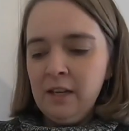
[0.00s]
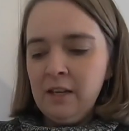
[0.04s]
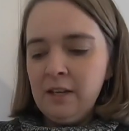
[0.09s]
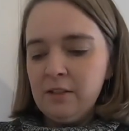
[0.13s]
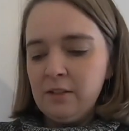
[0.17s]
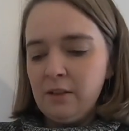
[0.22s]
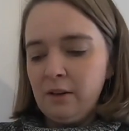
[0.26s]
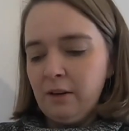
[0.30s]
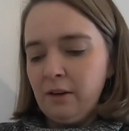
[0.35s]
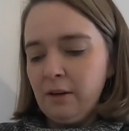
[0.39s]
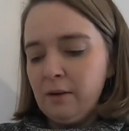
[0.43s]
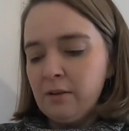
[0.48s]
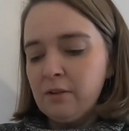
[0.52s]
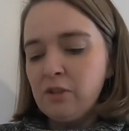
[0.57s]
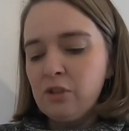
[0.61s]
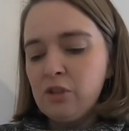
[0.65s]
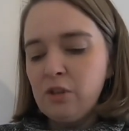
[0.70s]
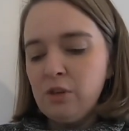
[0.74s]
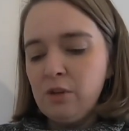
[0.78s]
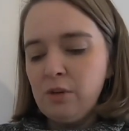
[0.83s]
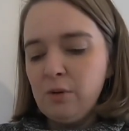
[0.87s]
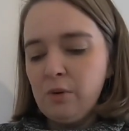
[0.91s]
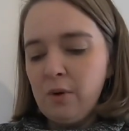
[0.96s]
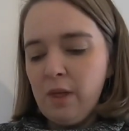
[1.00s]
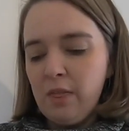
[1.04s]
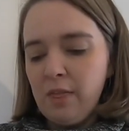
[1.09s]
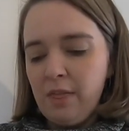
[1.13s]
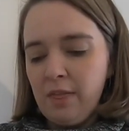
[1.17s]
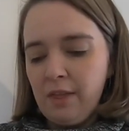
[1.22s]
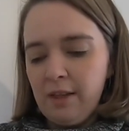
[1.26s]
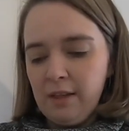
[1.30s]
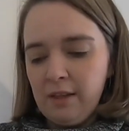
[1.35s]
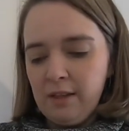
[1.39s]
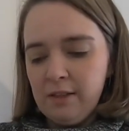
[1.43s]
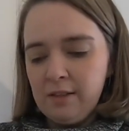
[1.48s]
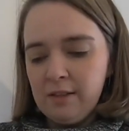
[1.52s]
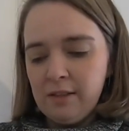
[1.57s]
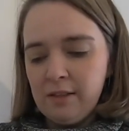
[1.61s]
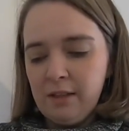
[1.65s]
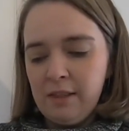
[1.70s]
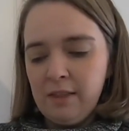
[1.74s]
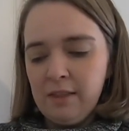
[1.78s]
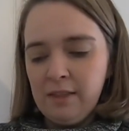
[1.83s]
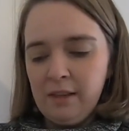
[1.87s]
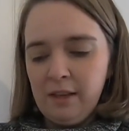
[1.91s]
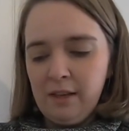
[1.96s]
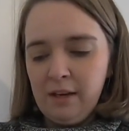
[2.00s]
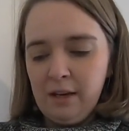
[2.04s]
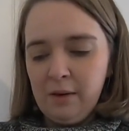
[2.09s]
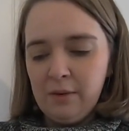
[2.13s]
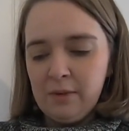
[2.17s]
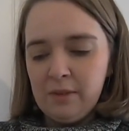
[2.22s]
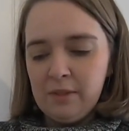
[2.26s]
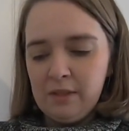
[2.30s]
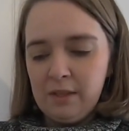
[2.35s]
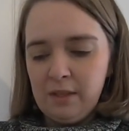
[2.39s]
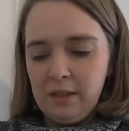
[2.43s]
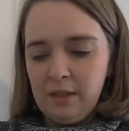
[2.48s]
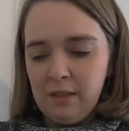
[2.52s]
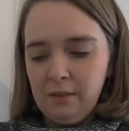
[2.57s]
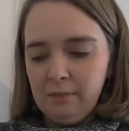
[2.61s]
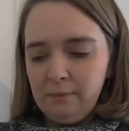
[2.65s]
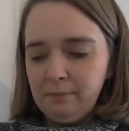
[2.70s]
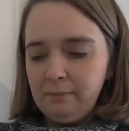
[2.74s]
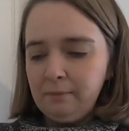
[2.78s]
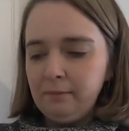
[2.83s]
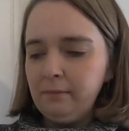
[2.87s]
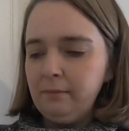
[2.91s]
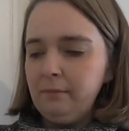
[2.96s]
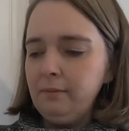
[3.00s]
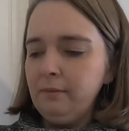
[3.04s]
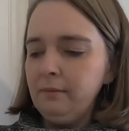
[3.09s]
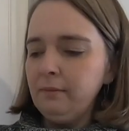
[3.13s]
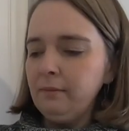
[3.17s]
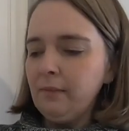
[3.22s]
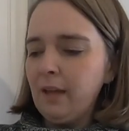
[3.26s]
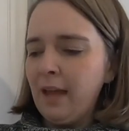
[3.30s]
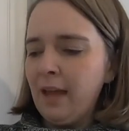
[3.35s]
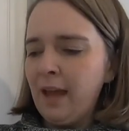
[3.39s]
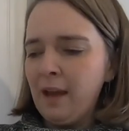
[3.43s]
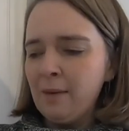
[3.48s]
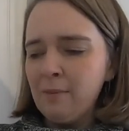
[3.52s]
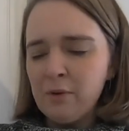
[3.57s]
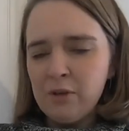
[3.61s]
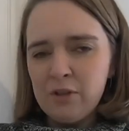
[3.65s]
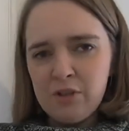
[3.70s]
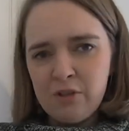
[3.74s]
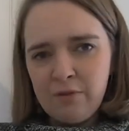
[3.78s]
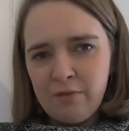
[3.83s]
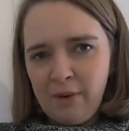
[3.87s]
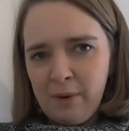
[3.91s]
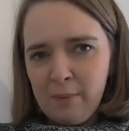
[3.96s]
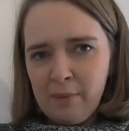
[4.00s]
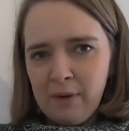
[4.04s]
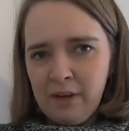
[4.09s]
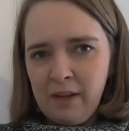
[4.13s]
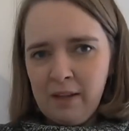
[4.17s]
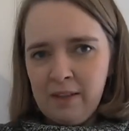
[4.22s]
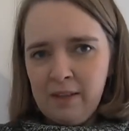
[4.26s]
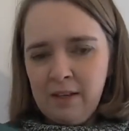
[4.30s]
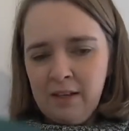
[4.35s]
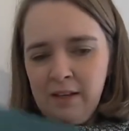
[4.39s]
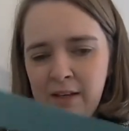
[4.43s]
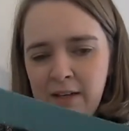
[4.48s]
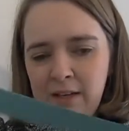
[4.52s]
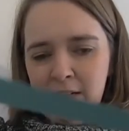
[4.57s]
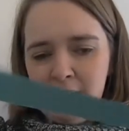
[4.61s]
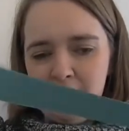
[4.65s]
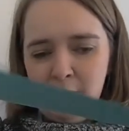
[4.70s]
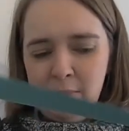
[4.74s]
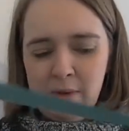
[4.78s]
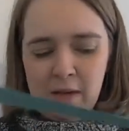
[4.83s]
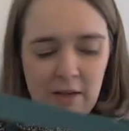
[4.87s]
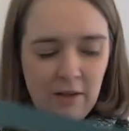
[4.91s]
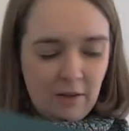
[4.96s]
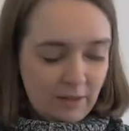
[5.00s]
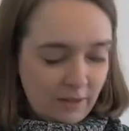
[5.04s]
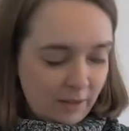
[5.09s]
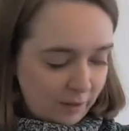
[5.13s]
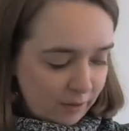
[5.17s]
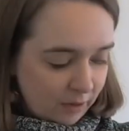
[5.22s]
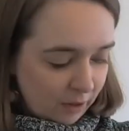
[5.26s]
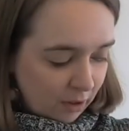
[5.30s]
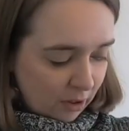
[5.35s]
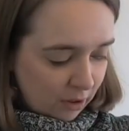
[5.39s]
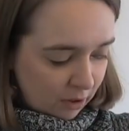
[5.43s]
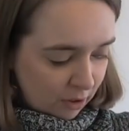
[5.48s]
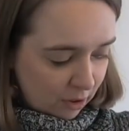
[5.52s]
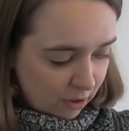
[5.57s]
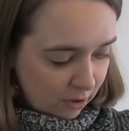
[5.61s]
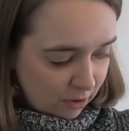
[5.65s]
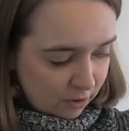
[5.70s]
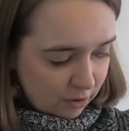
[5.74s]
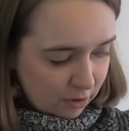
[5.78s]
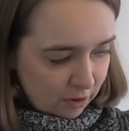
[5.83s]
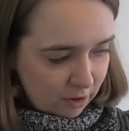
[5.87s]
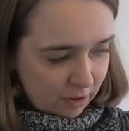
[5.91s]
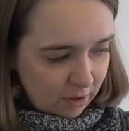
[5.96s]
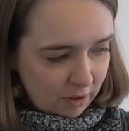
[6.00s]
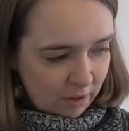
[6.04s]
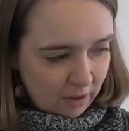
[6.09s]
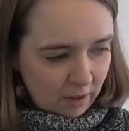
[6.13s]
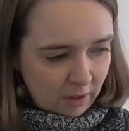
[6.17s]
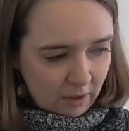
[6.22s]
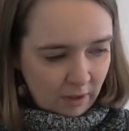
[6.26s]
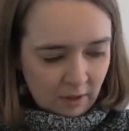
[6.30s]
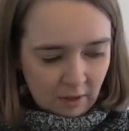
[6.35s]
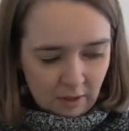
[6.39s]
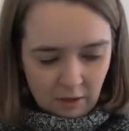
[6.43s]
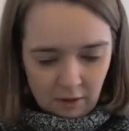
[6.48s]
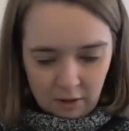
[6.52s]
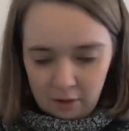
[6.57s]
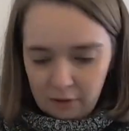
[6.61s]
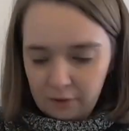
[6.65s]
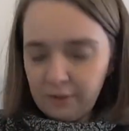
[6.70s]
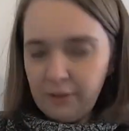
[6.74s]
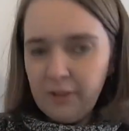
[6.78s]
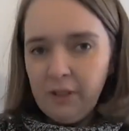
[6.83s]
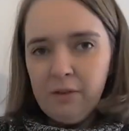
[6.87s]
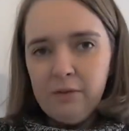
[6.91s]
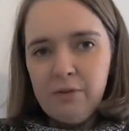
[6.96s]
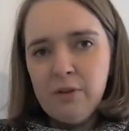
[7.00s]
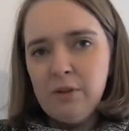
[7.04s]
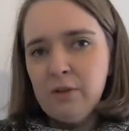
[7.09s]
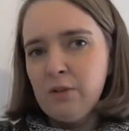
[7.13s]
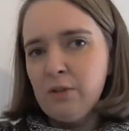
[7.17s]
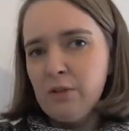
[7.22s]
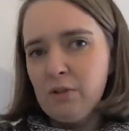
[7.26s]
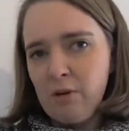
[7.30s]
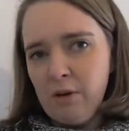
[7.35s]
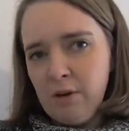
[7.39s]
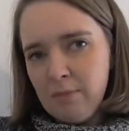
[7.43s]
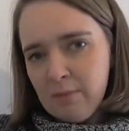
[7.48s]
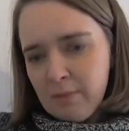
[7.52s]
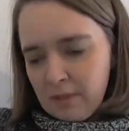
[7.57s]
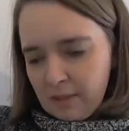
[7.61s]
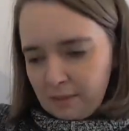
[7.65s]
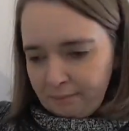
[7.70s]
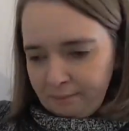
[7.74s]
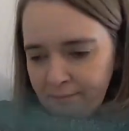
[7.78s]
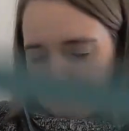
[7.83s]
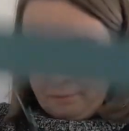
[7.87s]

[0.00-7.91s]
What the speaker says: So I'm going to do this and then I will see how much fabric I think I need to make, because I cut only a few strips